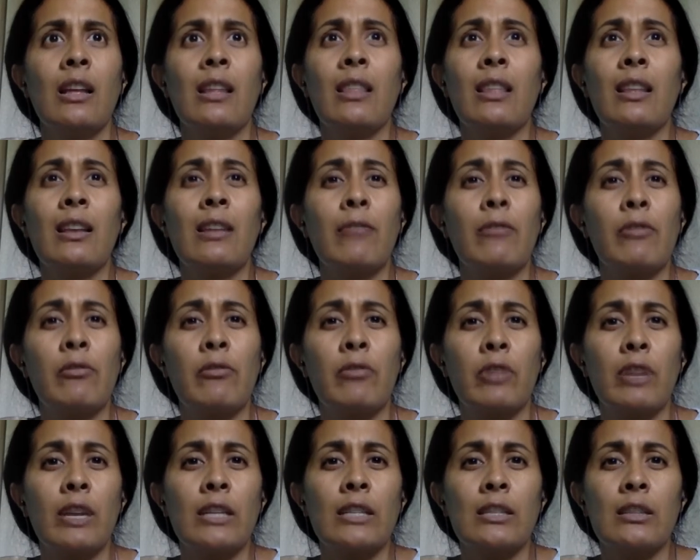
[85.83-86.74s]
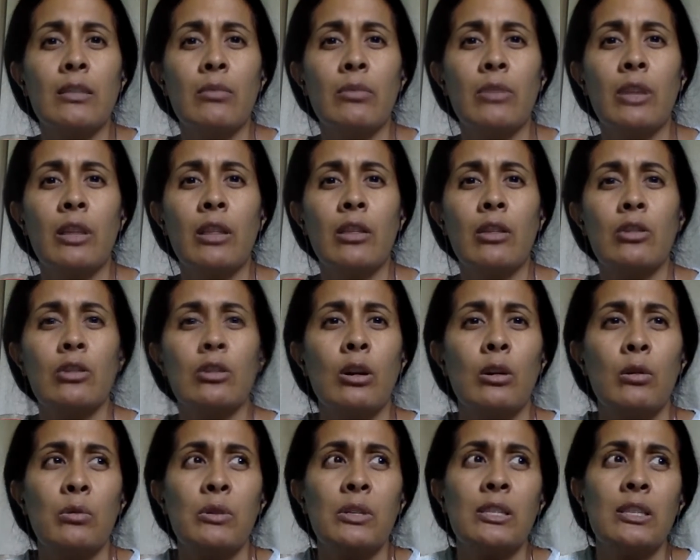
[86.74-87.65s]
then if you forget something, there's
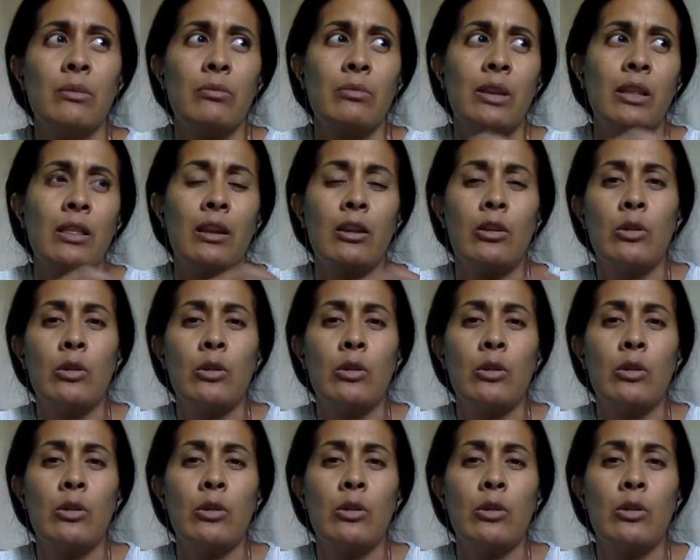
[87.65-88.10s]
always something that